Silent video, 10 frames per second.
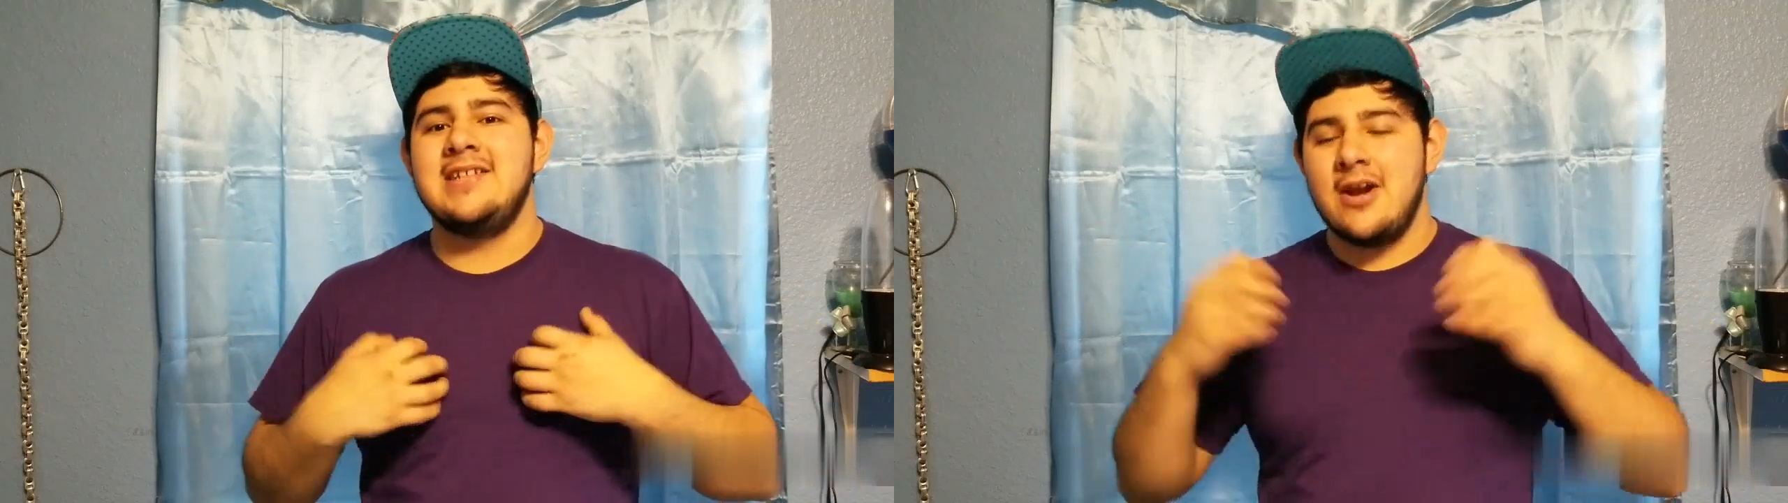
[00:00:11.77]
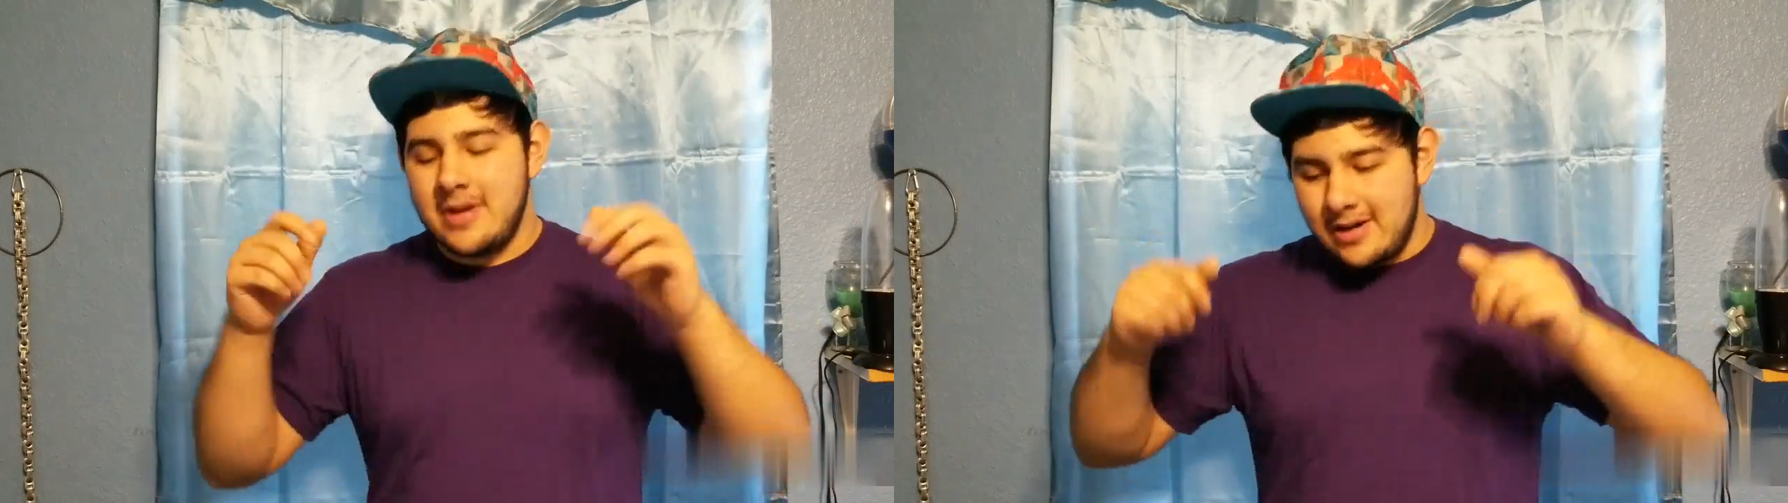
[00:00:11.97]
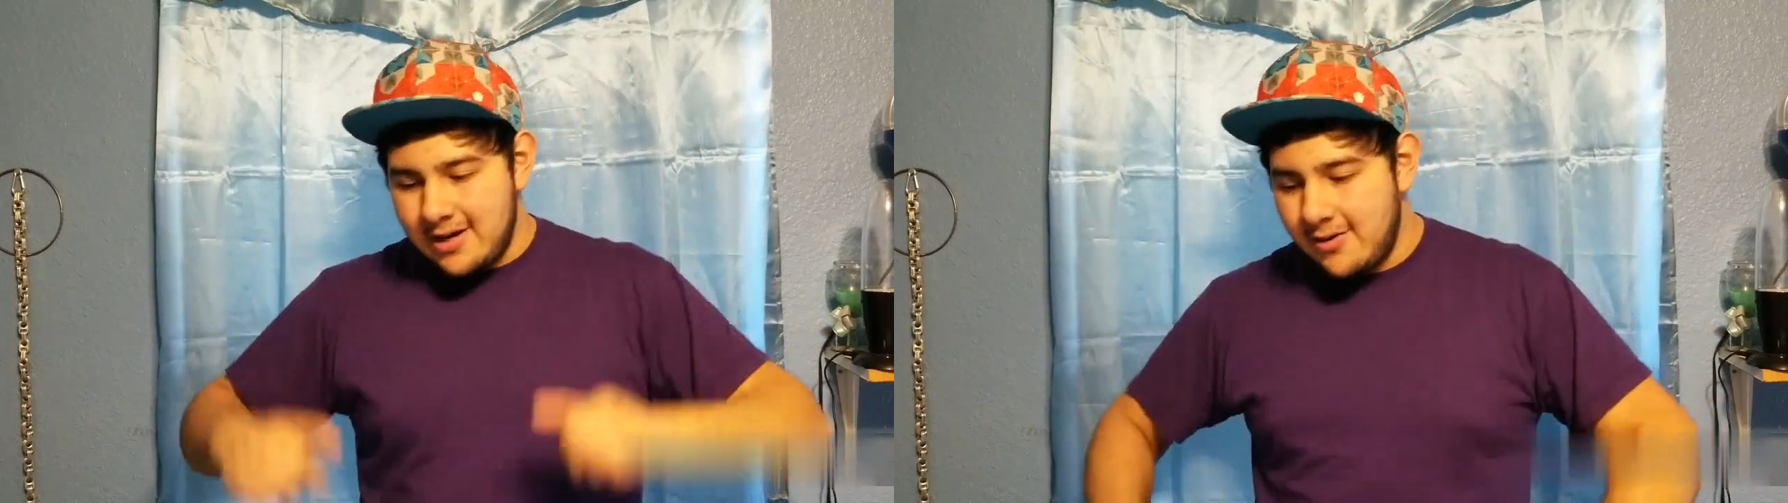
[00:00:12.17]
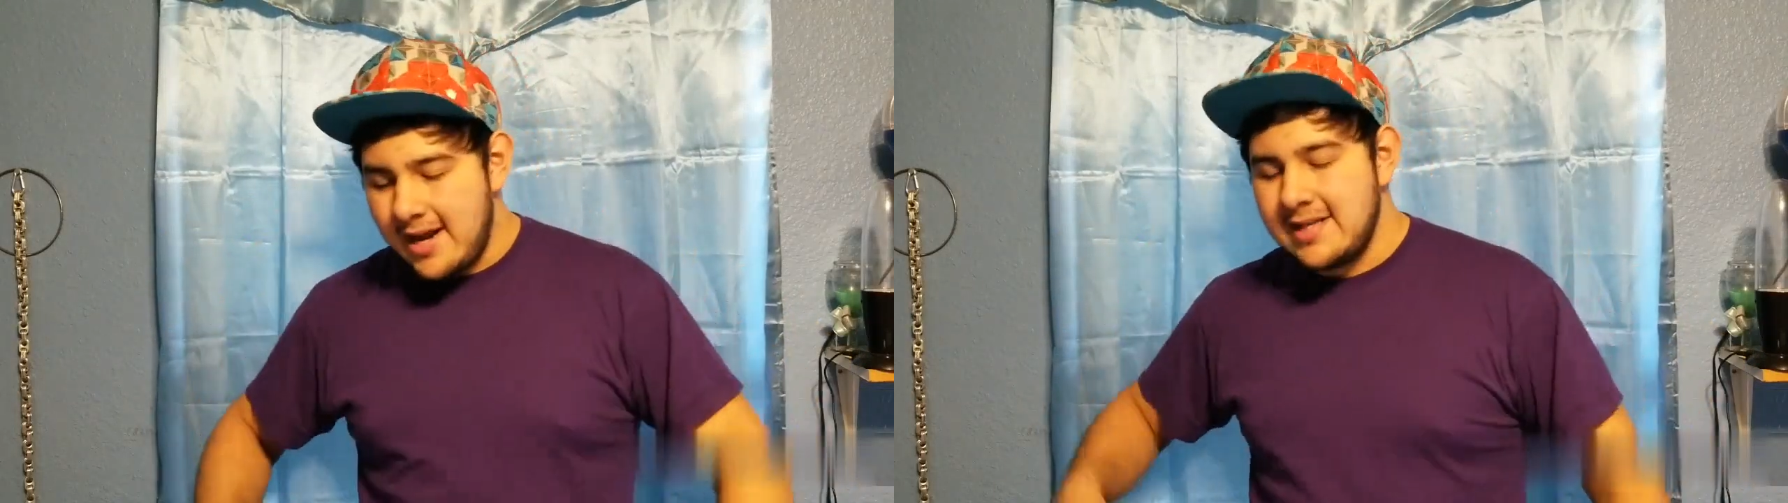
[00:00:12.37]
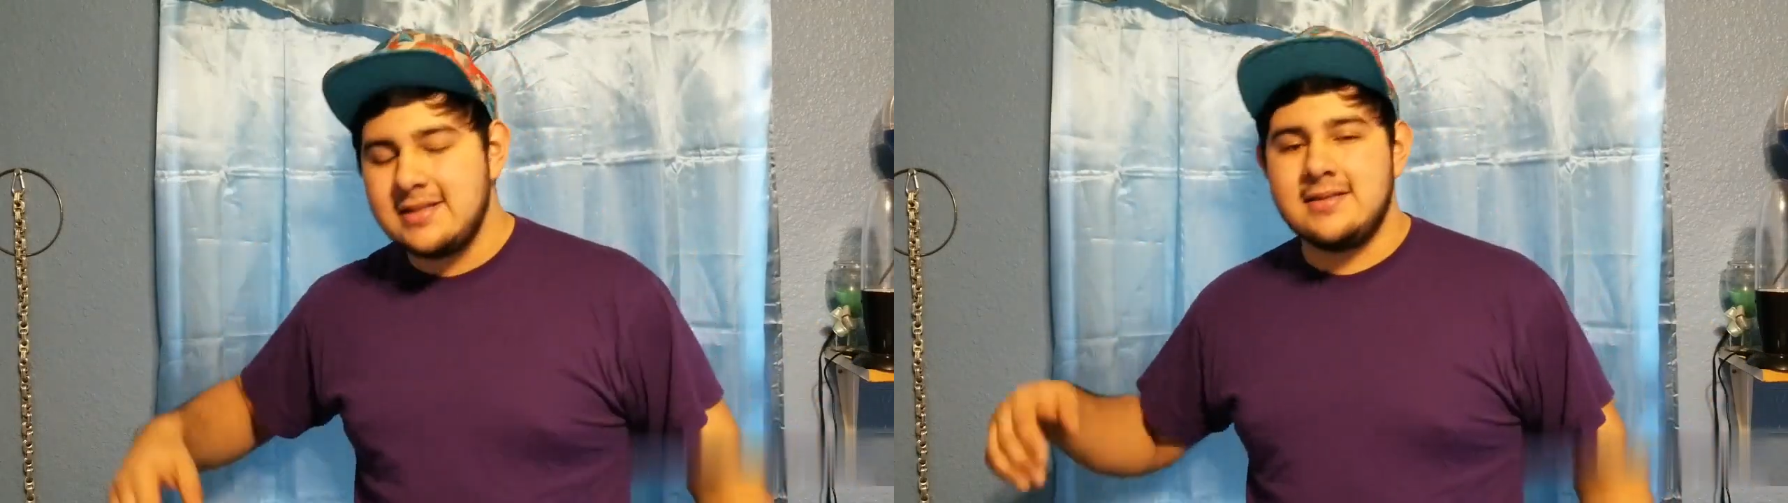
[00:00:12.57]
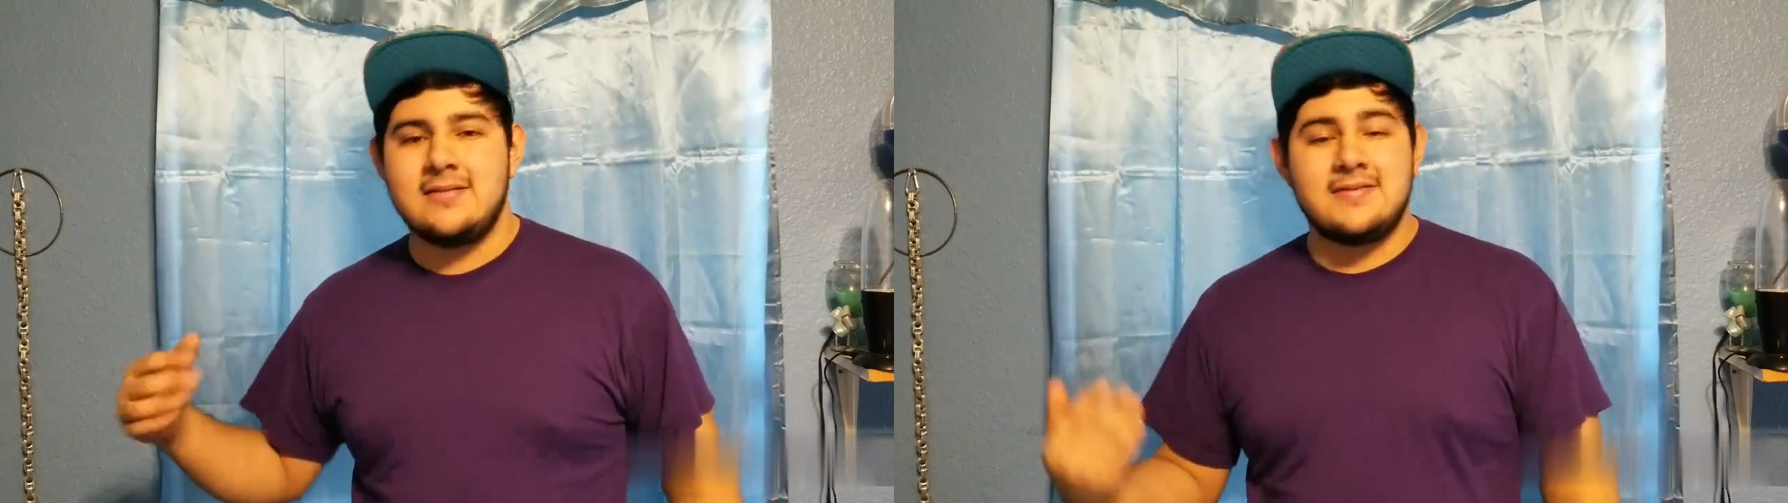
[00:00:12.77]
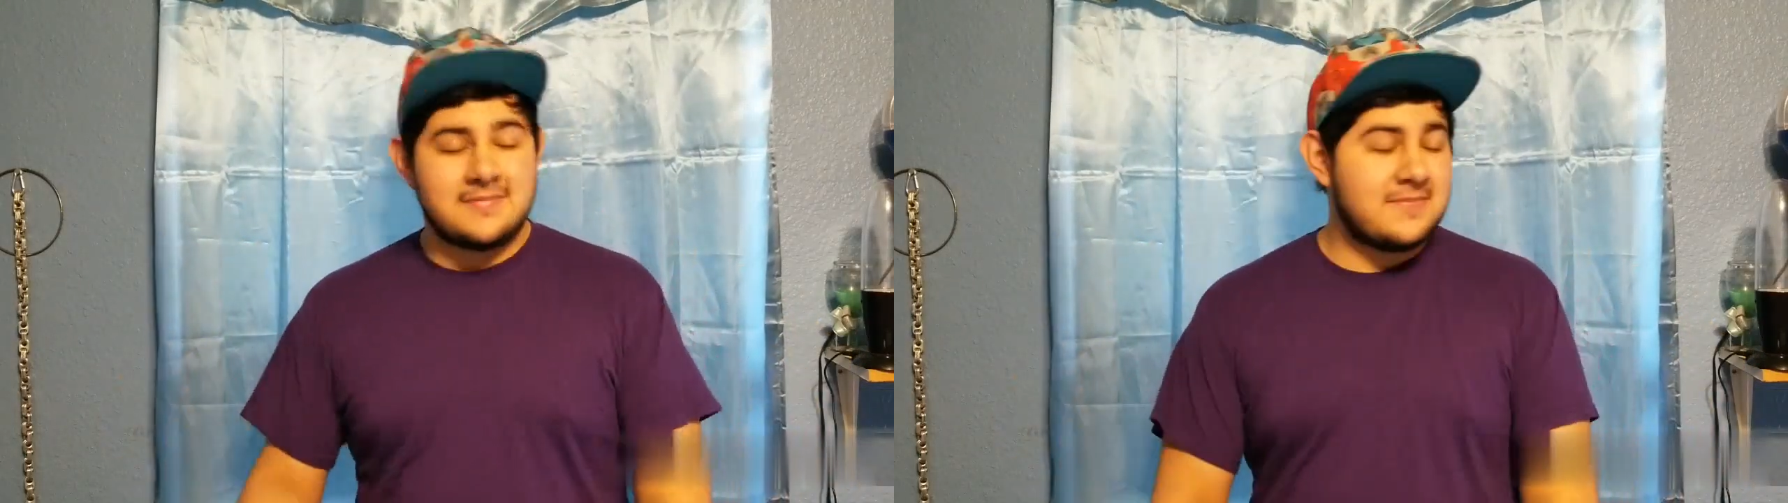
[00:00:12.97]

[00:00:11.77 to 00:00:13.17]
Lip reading: Jared here, and